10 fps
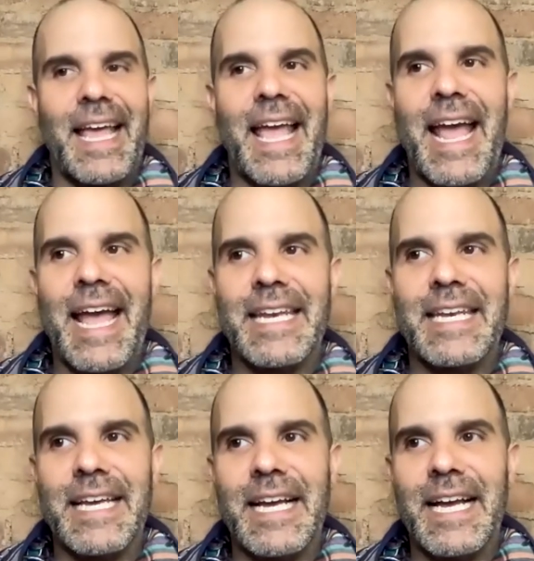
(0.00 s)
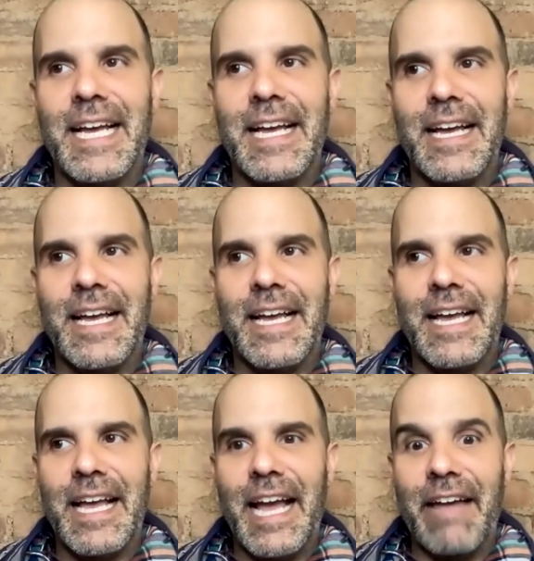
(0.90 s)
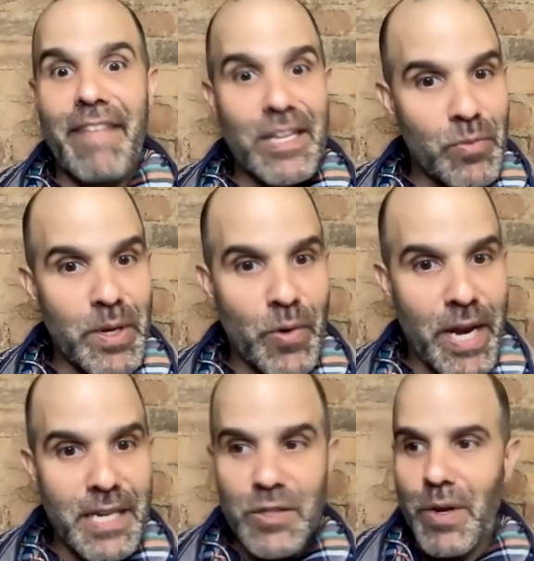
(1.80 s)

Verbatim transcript: and uh, and that's what we created.